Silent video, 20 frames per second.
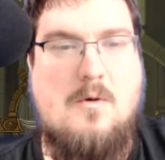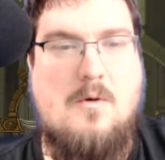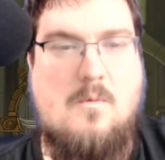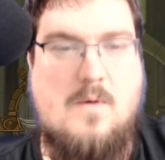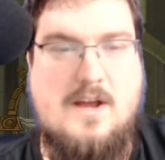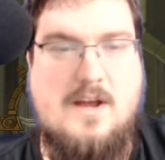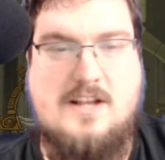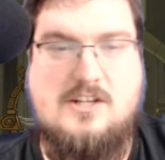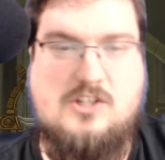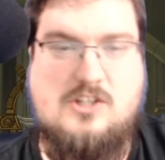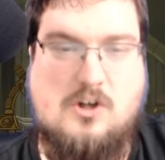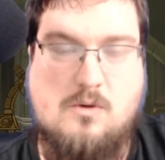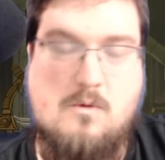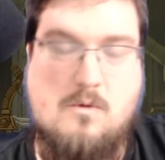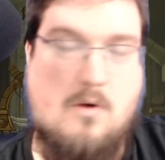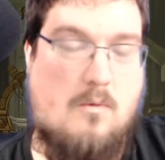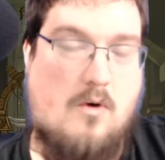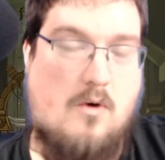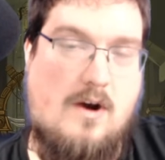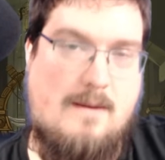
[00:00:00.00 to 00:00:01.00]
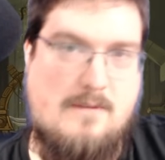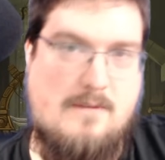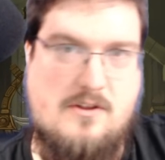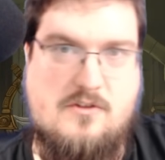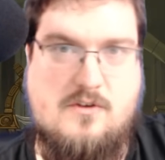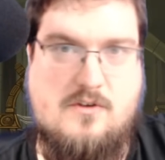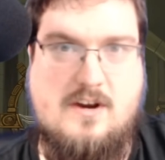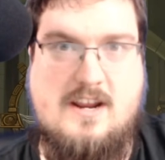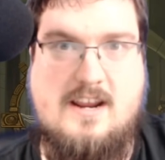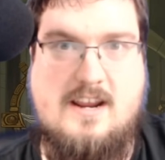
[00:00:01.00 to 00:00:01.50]
when Total War Warhammer
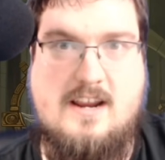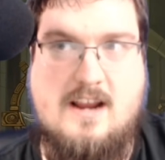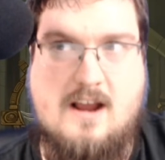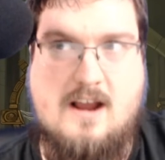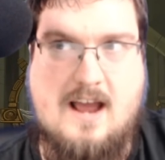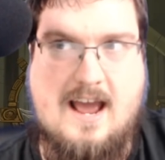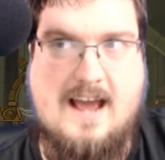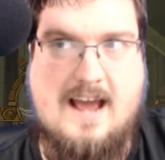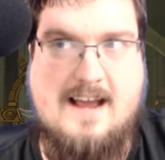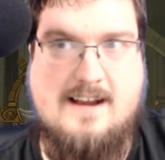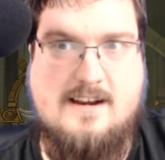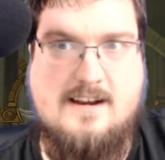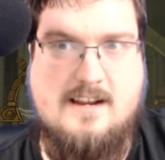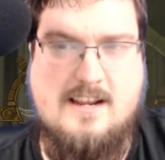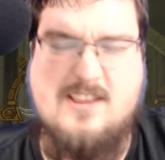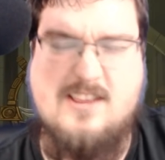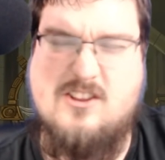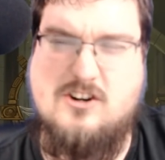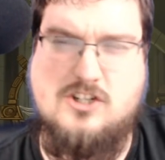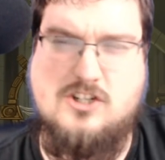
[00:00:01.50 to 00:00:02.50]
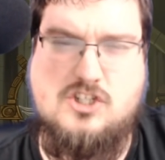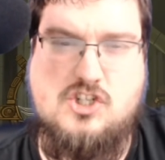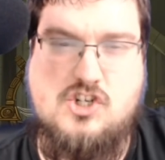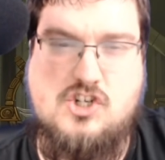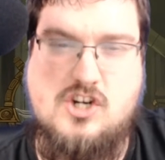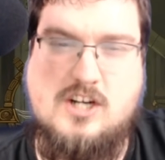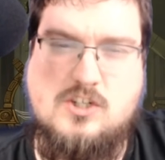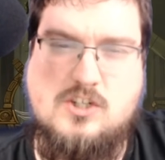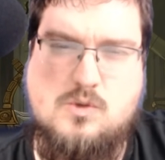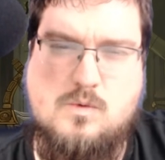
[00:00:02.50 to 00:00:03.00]
3 had either
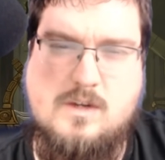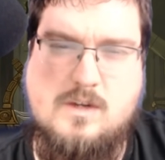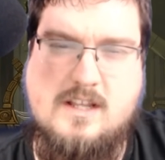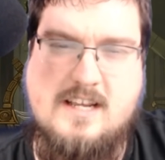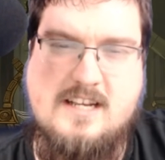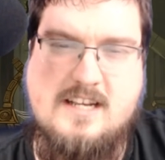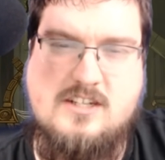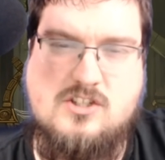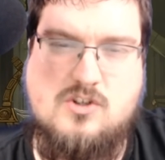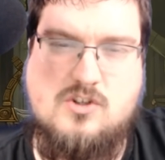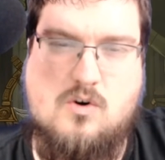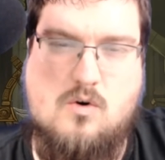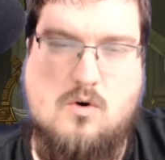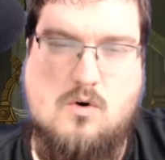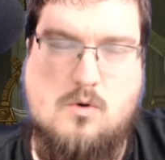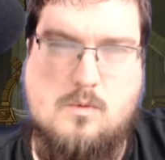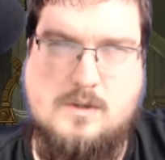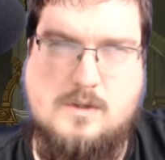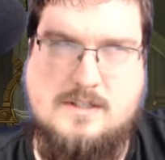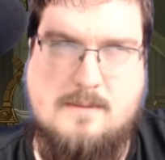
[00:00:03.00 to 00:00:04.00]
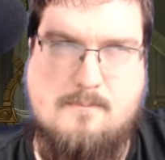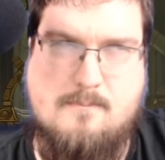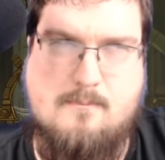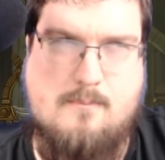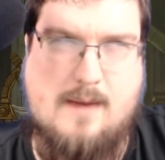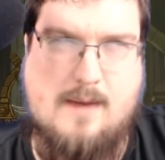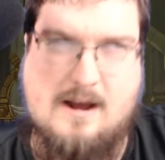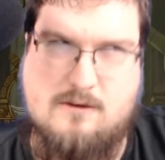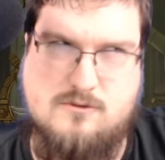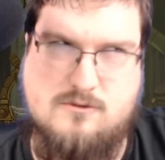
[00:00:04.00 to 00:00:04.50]
just released or was
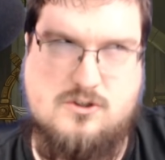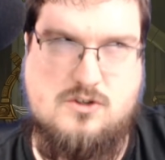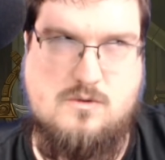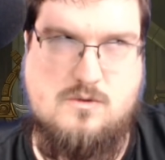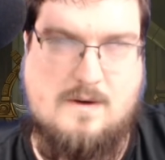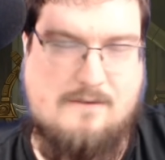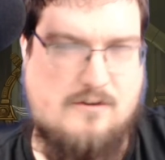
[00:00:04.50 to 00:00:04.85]
about to.